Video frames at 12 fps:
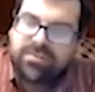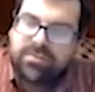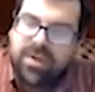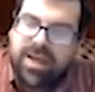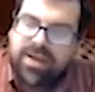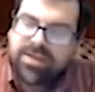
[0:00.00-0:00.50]

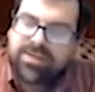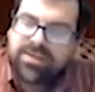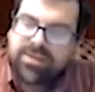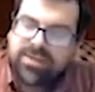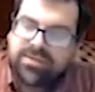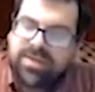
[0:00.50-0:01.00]

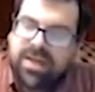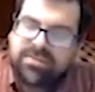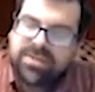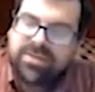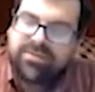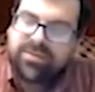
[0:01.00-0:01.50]
minus 2
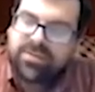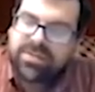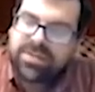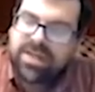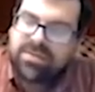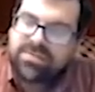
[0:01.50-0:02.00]
times the
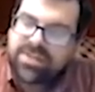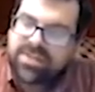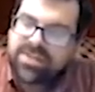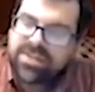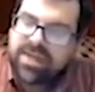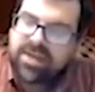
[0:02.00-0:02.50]
first times
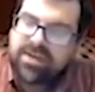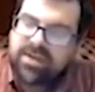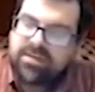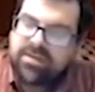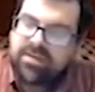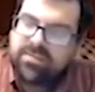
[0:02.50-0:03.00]
the second,